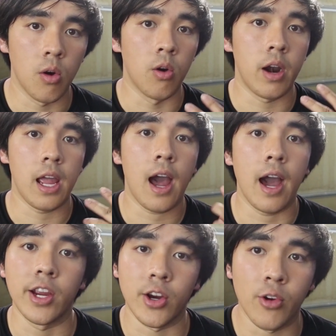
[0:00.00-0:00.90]
or a
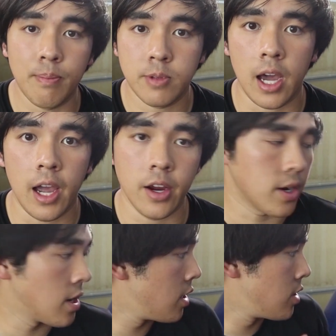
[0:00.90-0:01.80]
higher grip
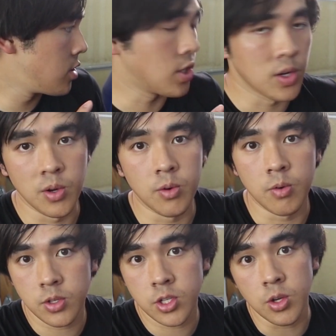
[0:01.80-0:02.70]
tire
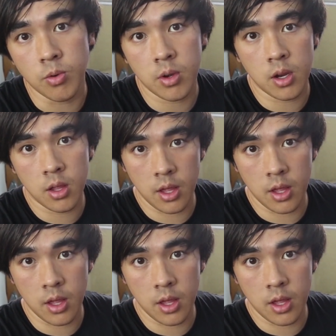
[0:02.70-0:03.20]
to suit